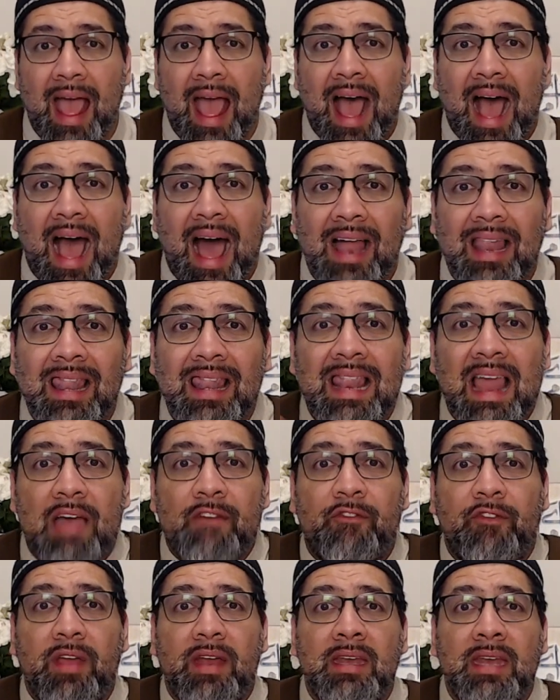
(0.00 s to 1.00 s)

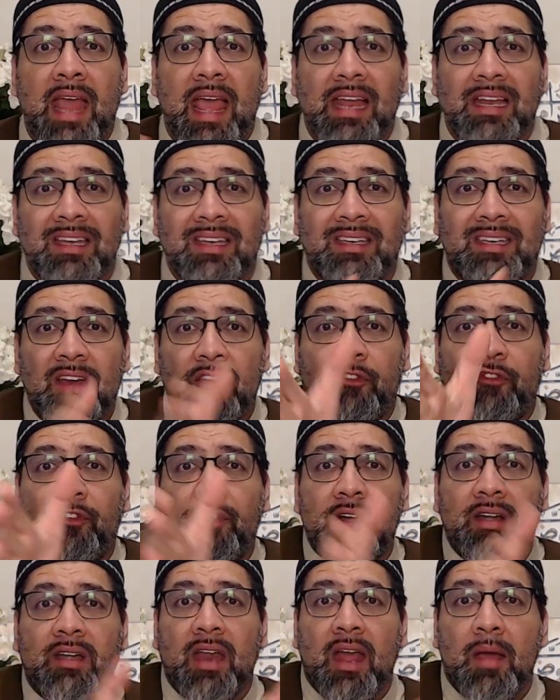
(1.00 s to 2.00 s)
11
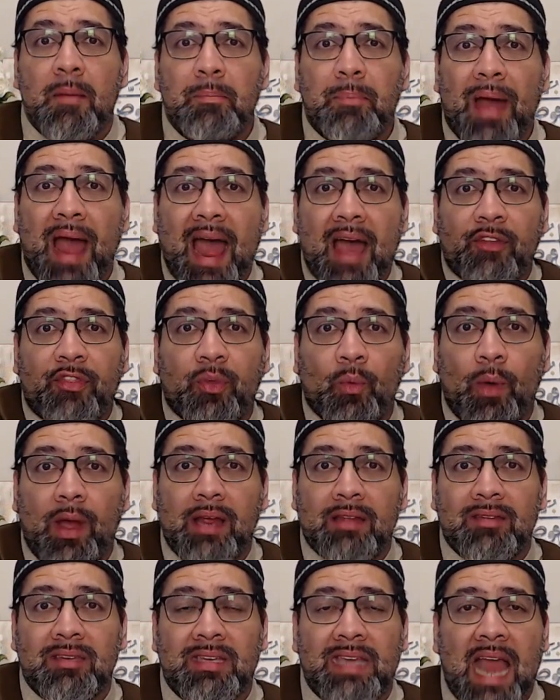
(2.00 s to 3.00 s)
different pathways
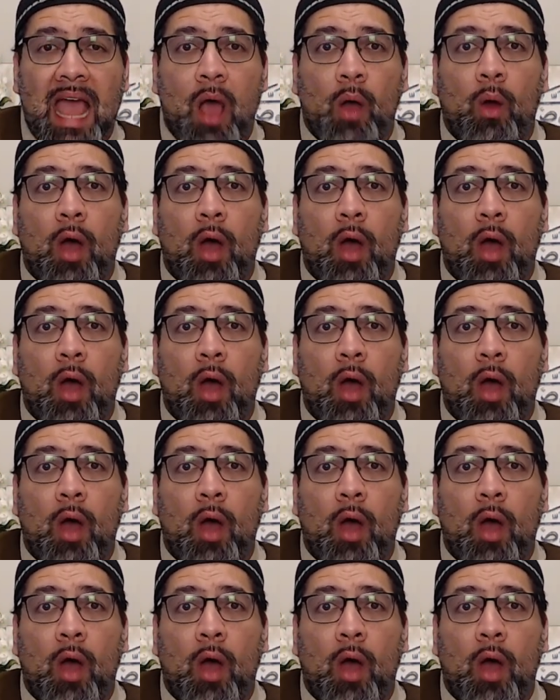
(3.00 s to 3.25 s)
now